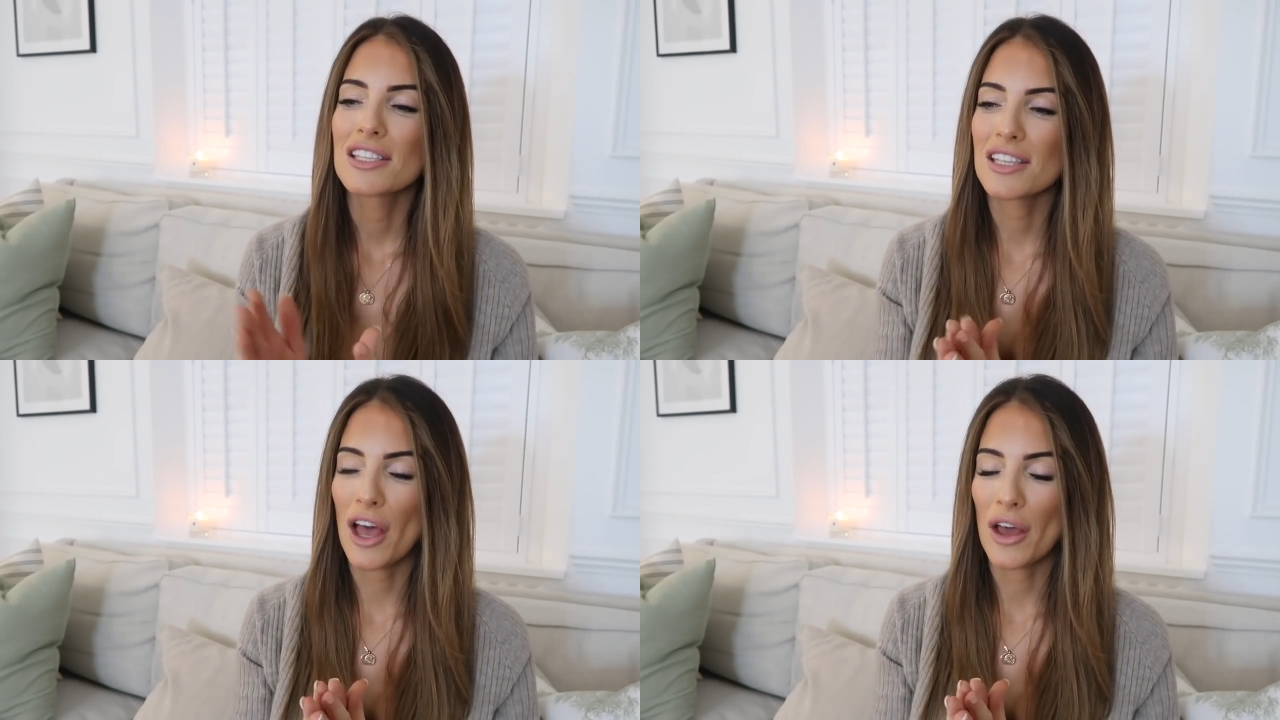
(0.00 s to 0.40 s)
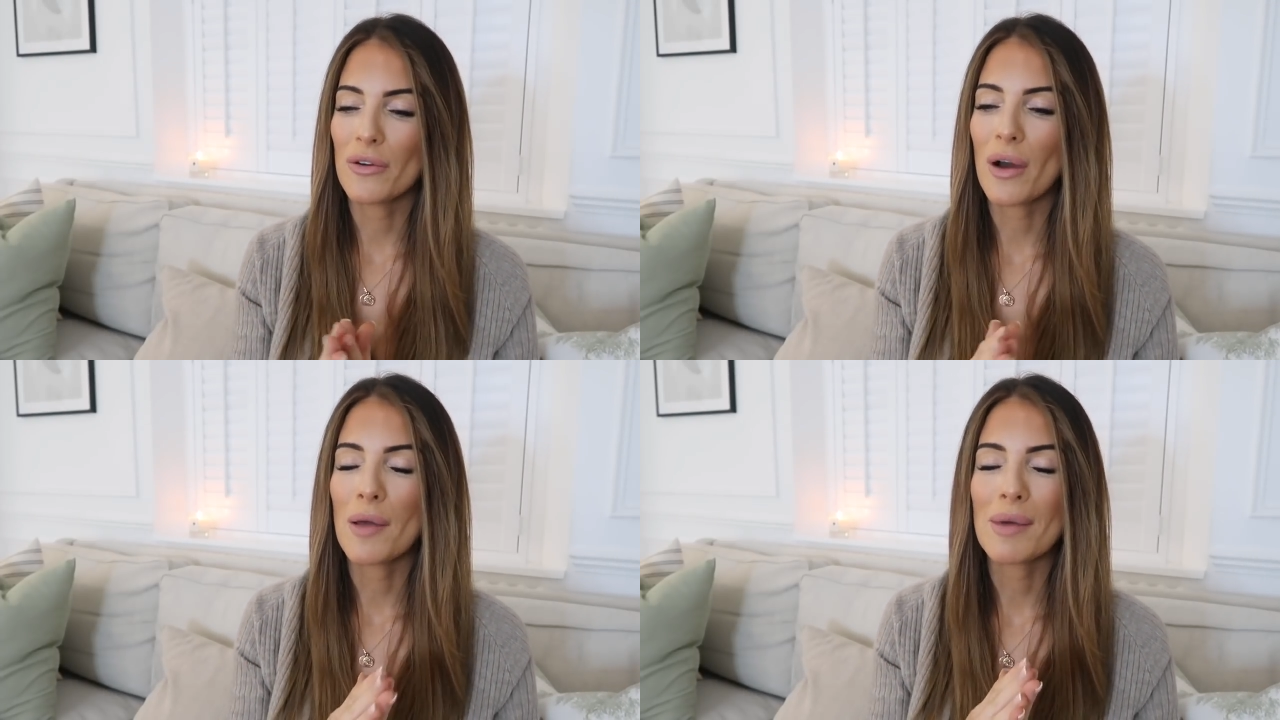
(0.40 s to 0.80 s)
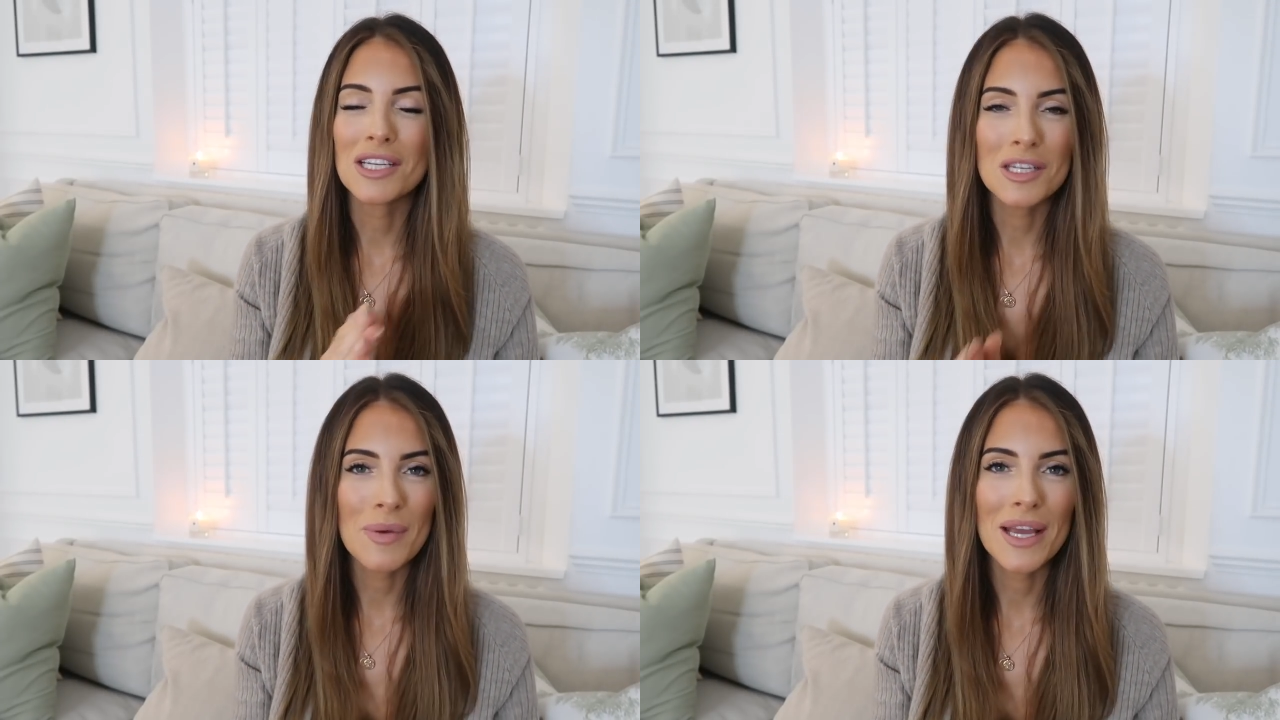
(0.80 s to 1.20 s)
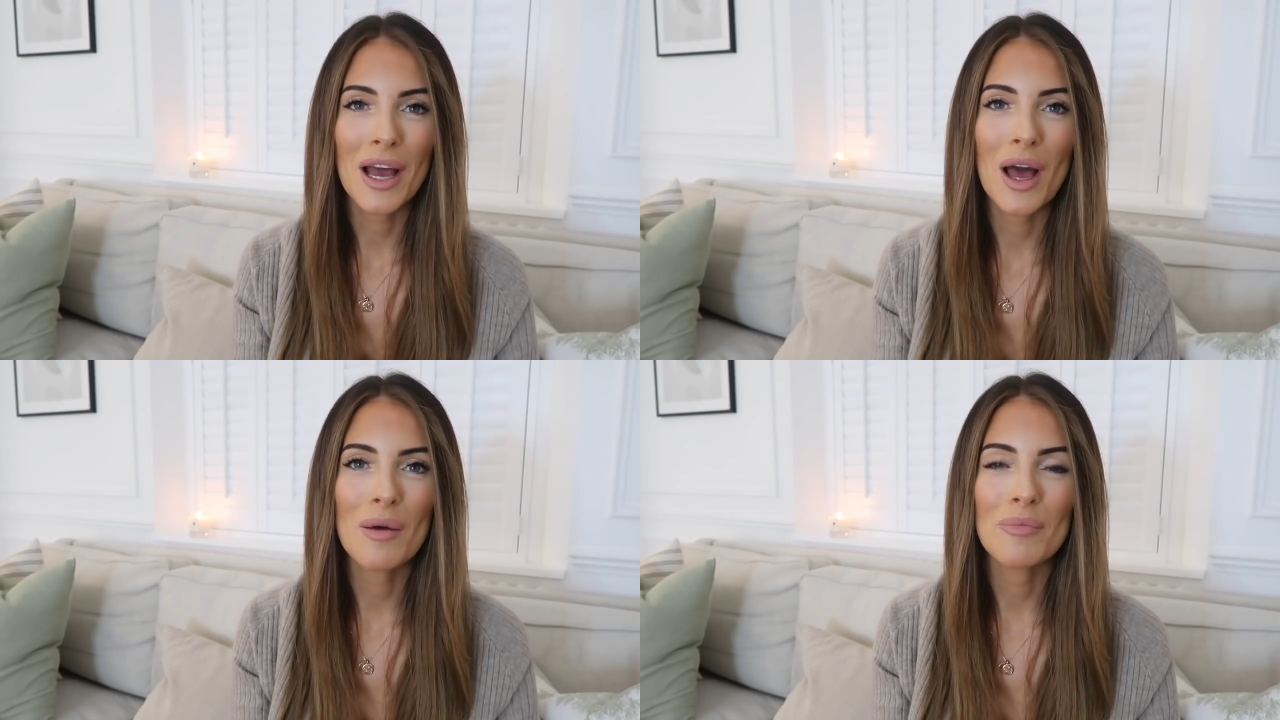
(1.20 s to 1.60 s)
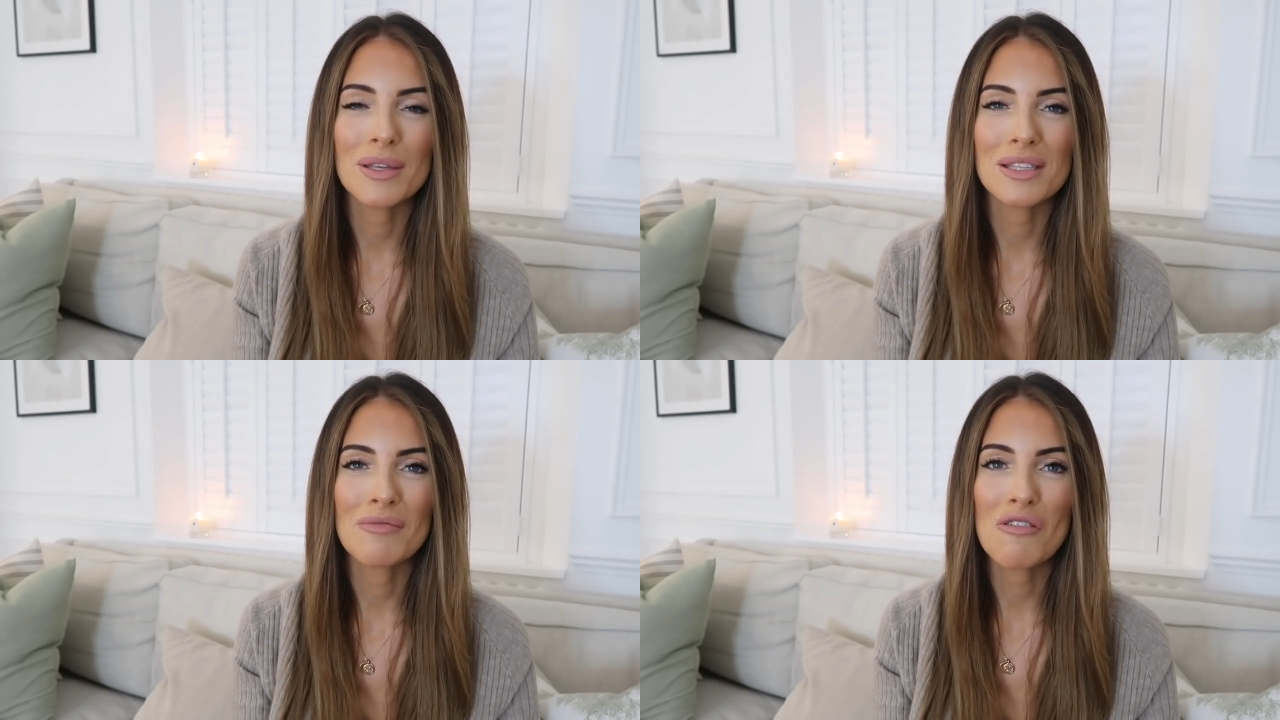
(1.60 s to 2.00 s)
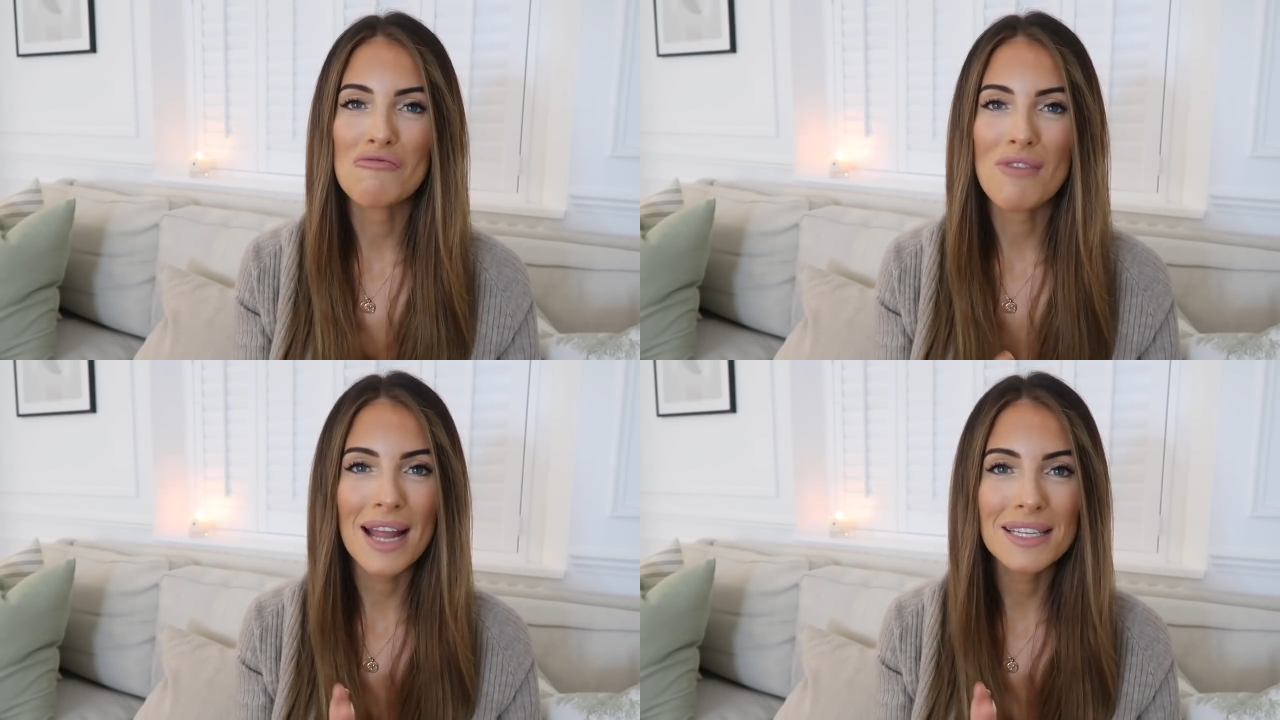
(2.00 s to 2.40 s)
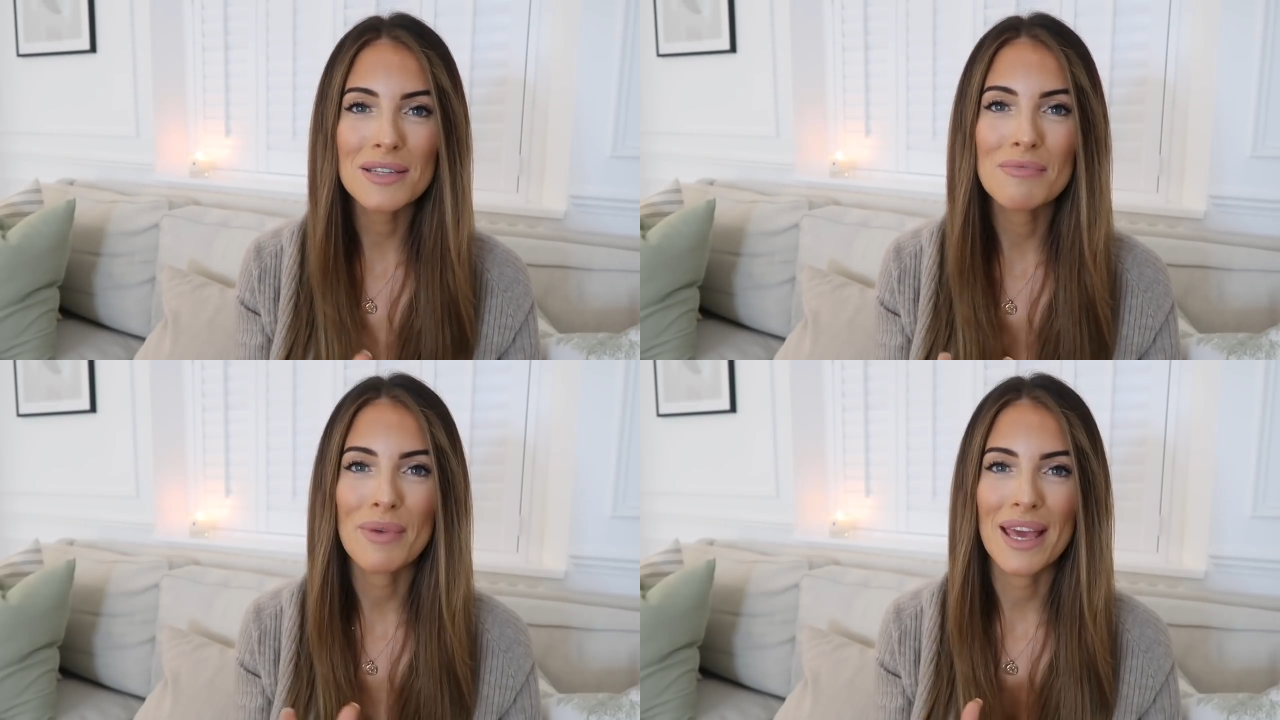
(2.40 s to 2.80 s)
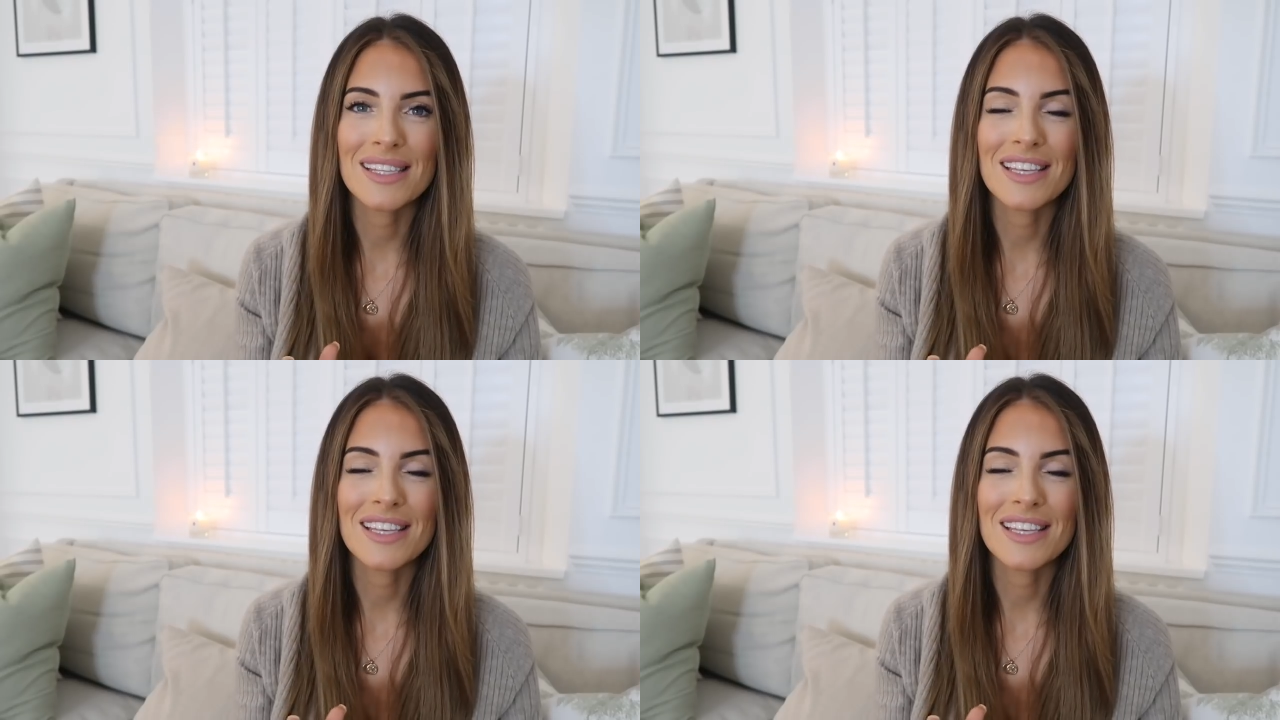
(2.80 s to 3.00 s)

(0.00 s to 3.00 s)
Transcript: So I managed to pick up some random bits.